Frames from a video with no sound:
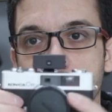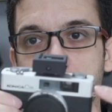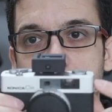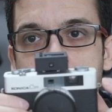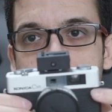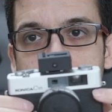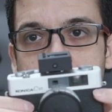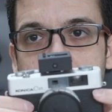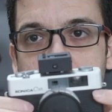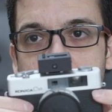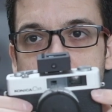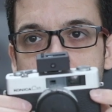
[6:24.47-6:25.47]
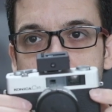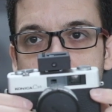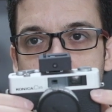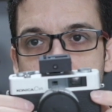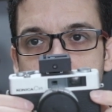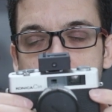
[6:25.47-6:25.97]
Okay,
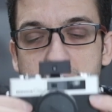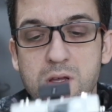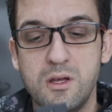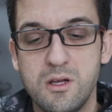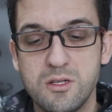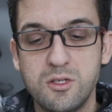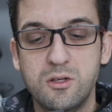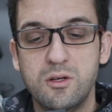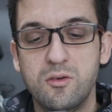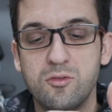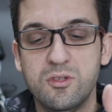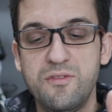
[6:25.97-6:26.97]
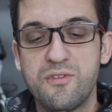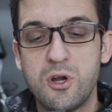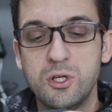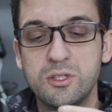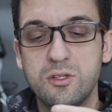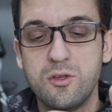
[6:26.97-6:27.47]
so on the
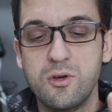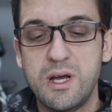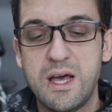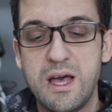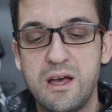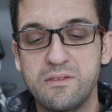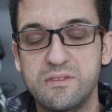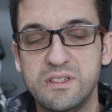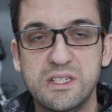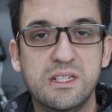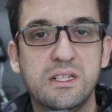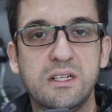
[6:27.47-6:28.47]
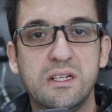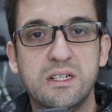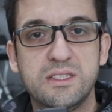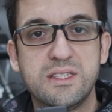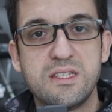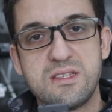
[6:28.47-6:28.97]
front you have
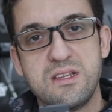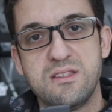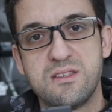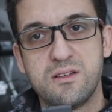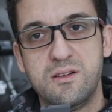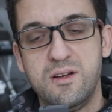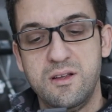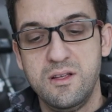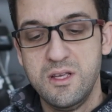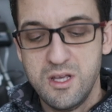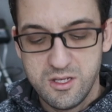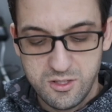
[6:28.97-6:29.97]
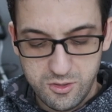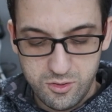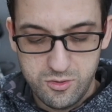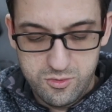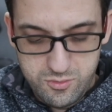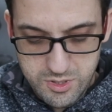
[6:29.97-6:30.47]
the sensor.
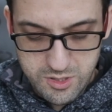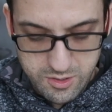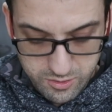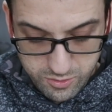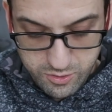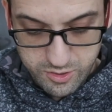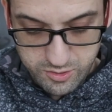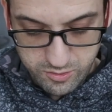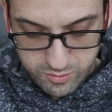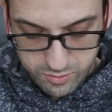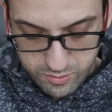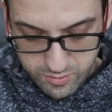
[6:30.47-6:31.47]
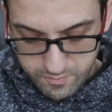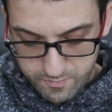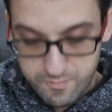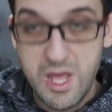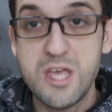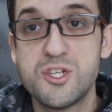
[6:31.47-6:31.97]
So when you're going to
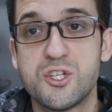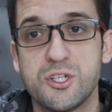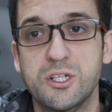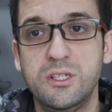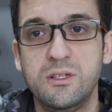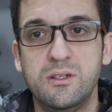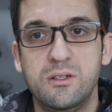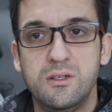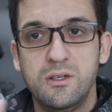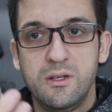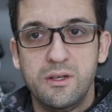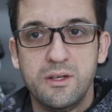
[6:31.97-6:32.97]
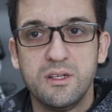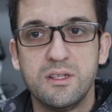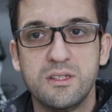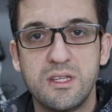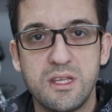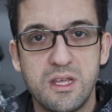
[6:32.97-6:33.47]
measure
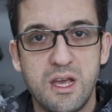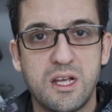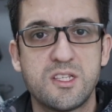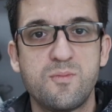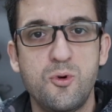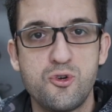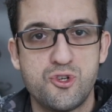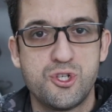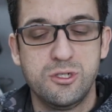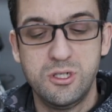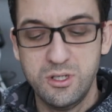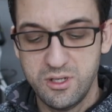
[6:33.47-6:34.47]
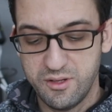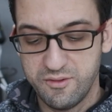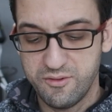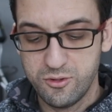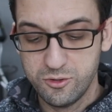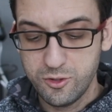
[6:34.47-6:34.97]
the exposure in
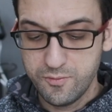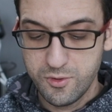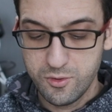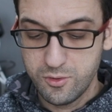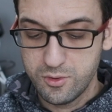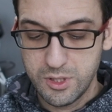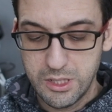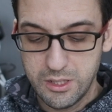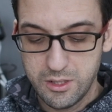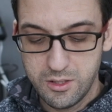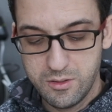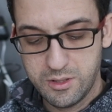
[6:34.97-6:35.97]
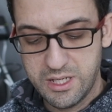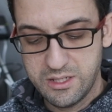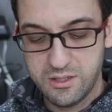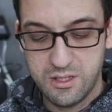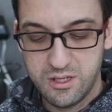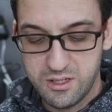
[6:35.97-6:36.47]
front of you, you
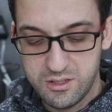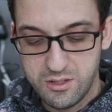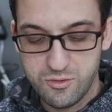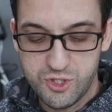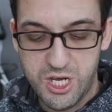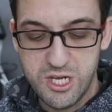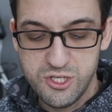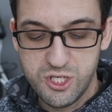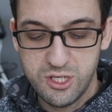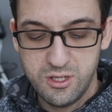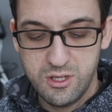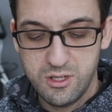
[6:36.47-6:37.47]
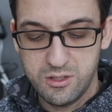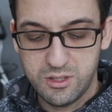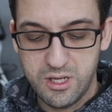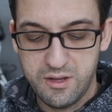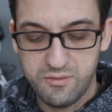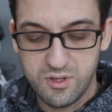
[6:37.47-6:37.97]
can you change.
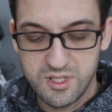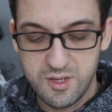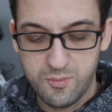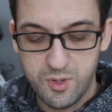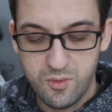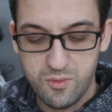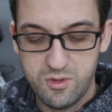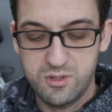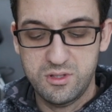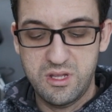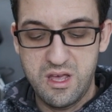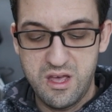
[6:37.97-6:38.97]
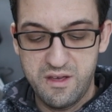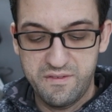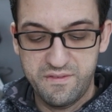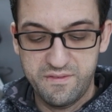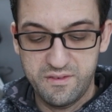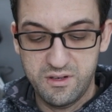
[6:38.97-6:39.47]
Okay, for example, I want
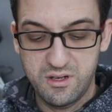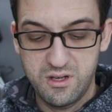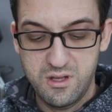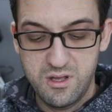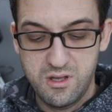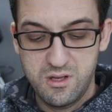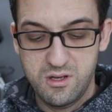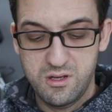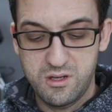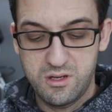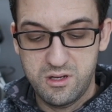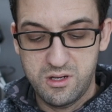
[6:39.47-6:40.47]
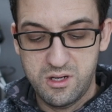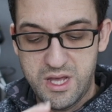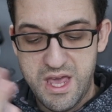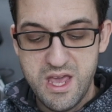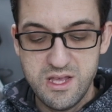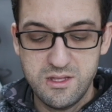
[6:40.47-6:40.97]

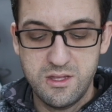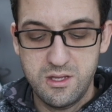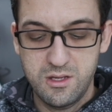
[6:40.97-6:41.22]
f8.